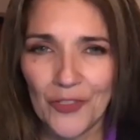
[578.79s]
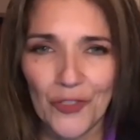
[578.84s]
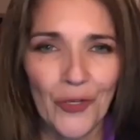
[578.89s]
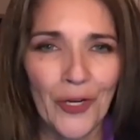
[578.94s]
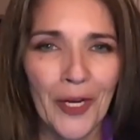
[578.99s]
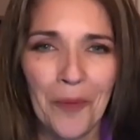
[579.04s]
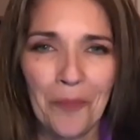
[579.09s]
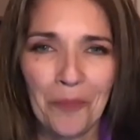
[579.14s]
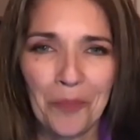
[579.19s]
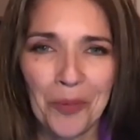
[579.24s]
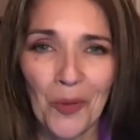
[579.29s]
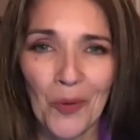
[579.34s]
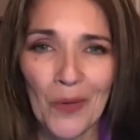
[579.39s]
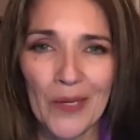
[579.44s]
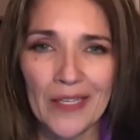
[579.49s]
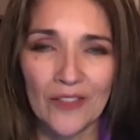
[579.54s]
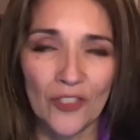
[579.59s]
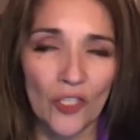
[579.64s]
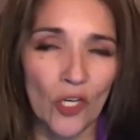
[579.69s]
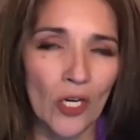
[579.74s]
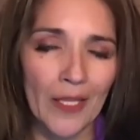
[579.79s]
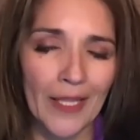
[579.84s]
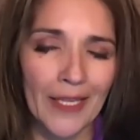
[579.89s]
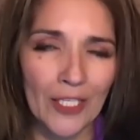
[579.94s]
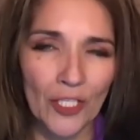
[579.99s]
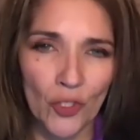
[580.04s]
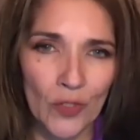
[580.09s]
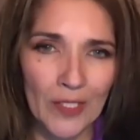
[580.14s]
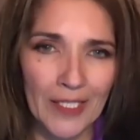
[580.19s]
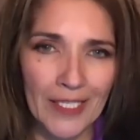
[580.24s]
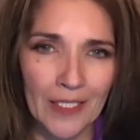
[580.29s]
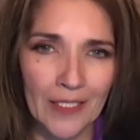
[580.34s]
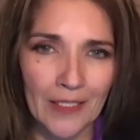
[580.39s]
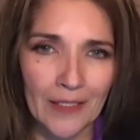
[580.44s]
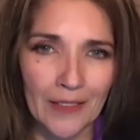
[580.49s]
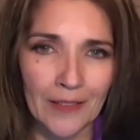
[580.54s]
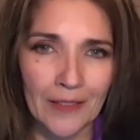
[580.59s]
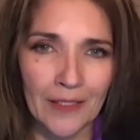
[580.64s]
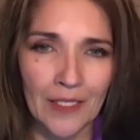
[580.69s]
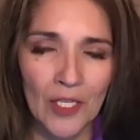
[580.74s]
your employees are like your
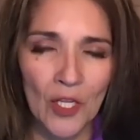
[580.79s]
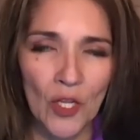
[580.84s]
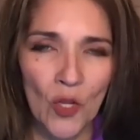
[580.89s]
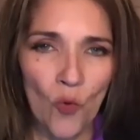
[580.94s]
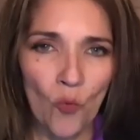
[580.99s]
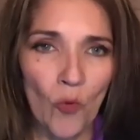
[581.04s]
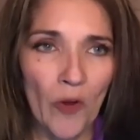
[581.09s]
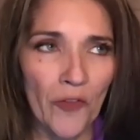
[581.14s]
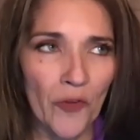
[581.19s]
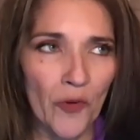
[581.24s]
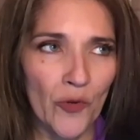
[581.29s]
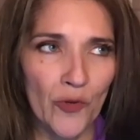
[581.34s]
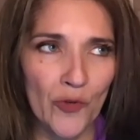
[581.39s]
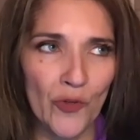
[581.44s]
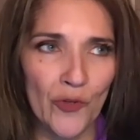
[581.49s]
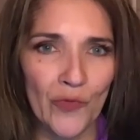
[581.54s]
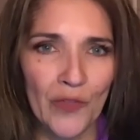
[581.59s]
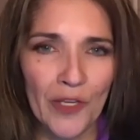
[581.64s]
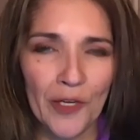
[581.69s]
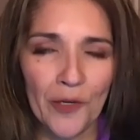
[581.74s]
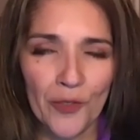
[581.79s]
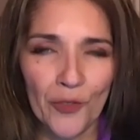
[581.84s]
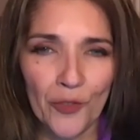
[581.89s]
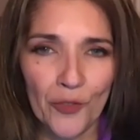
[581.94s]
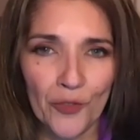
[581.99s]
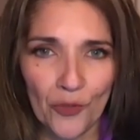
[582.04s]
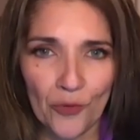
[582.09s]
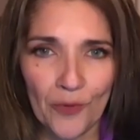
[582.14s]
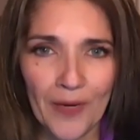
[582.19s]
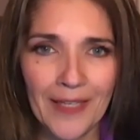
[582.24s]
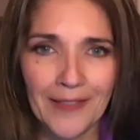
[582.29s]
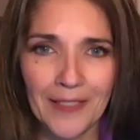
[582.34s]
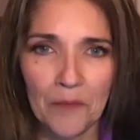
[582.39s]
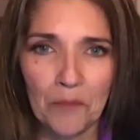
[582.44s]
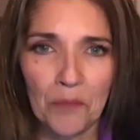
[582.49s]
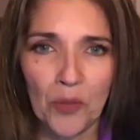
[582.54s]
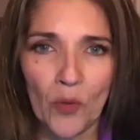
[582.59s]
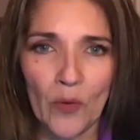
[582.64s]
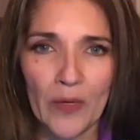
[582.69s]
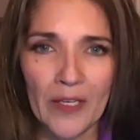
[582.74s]
kids, whether you, they're your direct
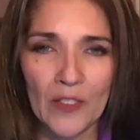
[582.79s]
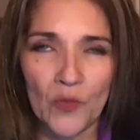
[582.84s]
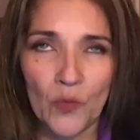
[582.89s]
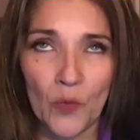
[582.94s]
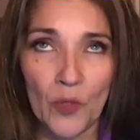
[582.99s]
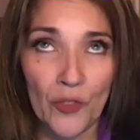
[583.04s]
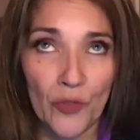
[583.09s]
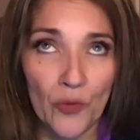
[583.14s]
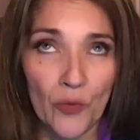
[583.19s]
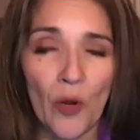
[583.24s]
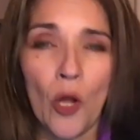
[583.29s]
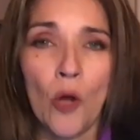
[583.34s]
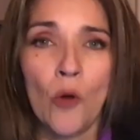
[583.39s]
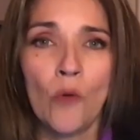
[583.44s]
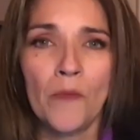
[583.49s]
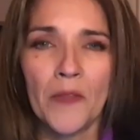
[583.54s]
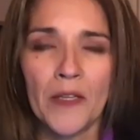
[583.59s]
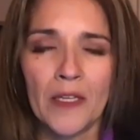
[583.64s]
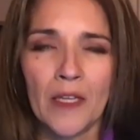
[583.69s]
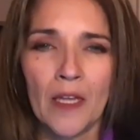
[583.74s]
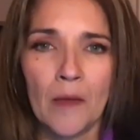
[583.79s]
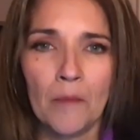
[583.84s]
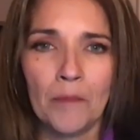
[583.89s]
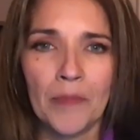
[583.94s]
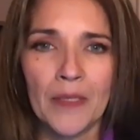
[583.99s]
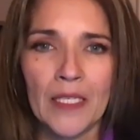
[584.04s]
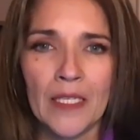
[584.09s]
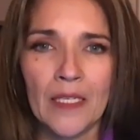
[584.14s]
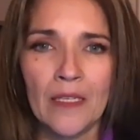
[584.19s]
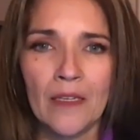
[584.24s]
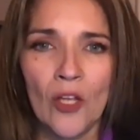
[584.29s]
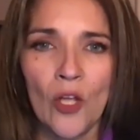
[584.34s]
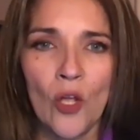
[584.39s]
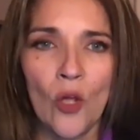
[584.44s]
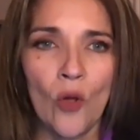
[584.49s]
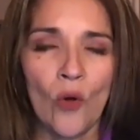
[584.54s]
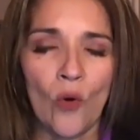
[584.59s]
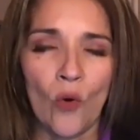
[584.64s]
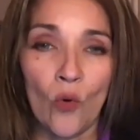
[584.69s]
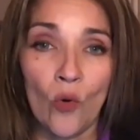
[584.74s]
employees where you own the company,
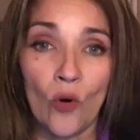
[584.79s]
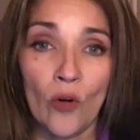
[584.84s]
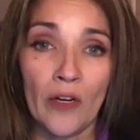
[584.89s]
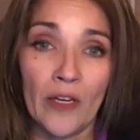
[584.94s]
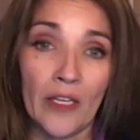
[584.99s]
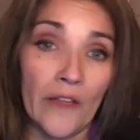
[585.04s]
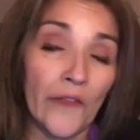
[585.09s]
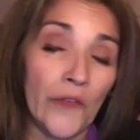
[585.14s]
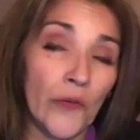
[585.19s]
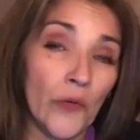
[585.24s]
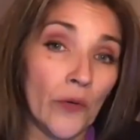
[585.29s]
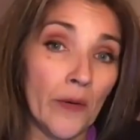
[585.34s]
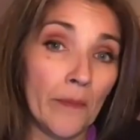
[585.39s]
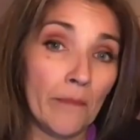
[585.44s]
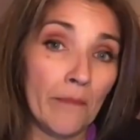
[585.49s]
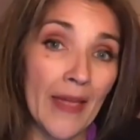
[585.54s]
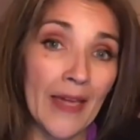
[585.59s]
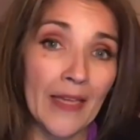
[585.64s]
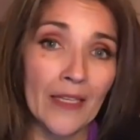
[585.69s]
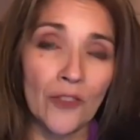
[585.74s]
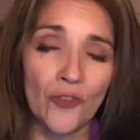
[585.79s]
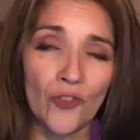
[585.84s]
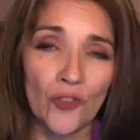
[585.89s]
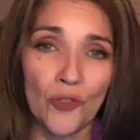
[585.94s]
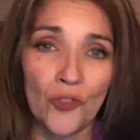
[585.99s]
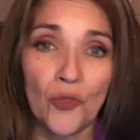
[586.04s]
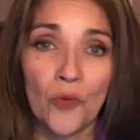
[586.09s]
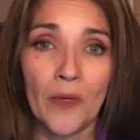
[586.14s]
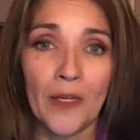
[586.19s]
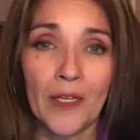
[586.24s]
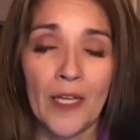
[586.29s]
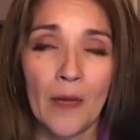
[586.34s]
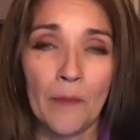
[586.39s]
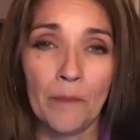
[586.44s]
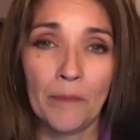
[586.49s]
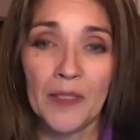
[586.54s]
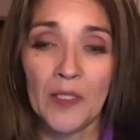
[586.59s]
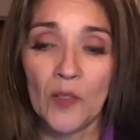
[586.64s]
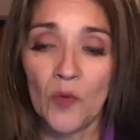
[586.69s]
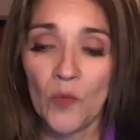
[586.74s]
or if you're a manager to a
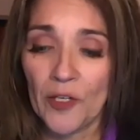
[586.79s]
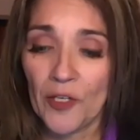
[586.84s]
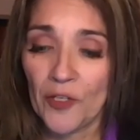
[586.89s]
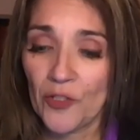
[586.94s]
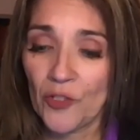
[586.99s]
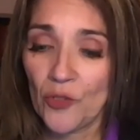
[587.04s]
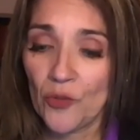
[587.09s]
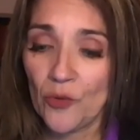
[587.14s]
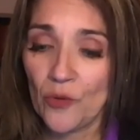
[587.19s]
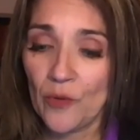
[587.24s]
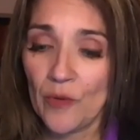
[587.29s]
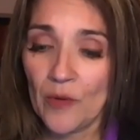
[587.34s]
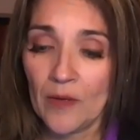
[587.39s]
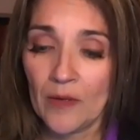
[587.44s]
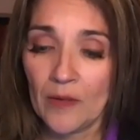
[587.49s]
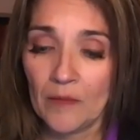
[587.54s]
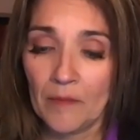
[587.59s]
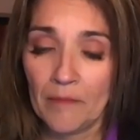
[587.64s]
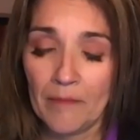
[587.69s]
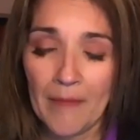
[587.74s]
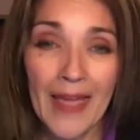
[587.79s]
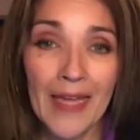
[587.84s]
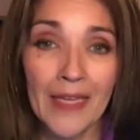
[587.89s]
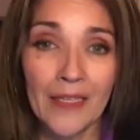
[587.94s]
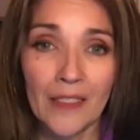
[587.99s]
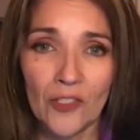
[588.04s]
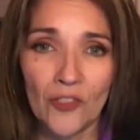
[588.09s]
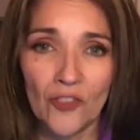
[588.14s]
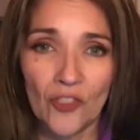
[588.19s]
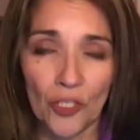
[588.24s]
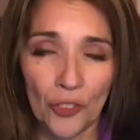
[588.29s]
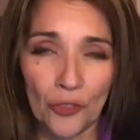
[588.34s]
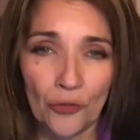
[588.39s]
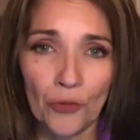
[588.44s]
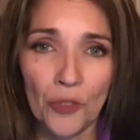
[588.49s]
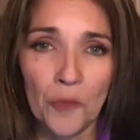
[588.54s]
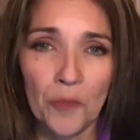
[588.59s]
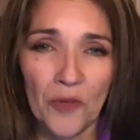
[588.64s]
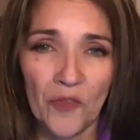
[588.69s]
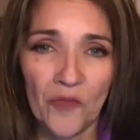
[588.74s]
company where you manage a
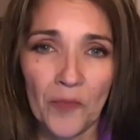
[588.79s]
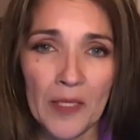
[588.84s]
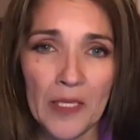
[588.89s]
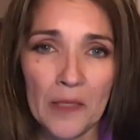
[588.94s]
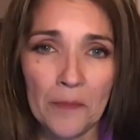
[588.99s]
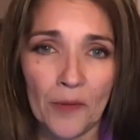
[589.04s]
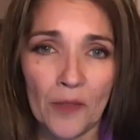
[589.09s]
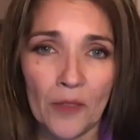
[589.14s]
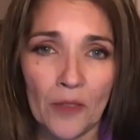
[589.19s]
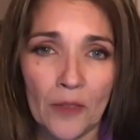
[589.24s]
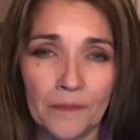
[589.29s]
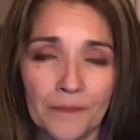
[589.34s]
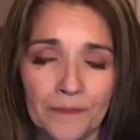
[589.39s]
group of people,